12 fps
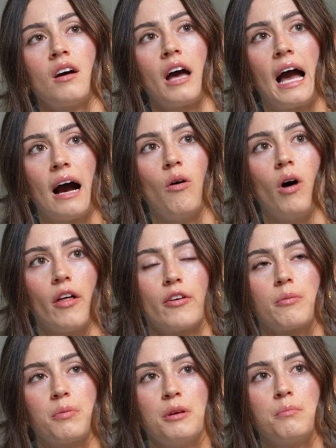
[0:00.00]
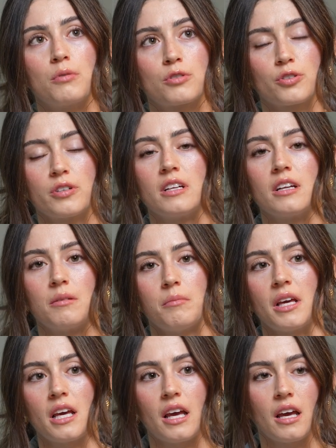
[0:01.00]
how other people treated
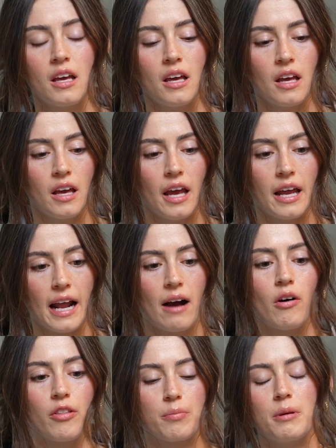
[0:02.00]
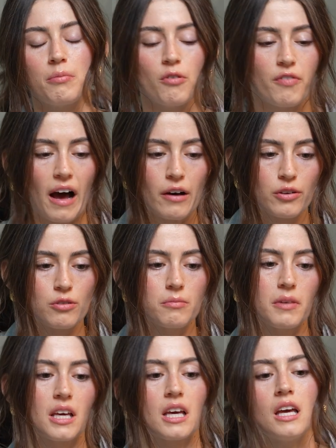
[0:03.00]
me and how other people valued
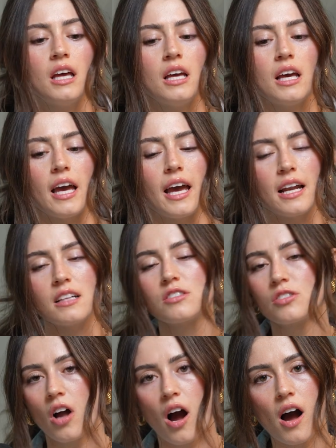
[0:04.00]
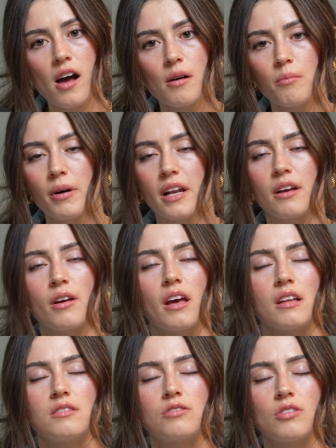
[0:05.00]
me. And it's not, but
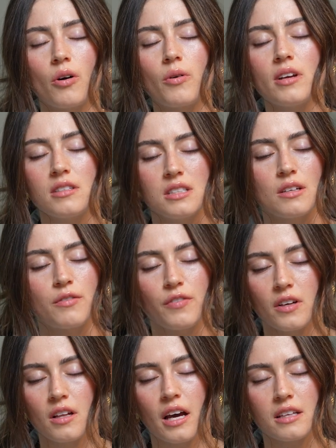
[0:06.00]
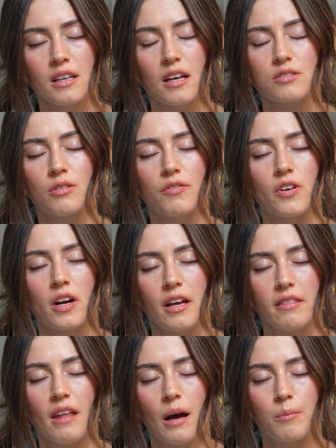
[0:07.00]
it's so easy to feel like that. So if you're
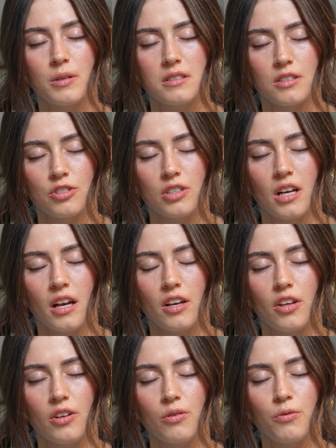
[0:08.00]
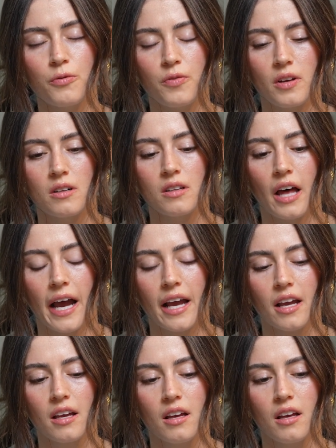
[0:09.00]
in that position and you feel
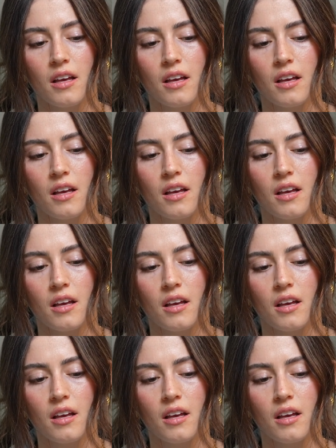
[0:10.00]
like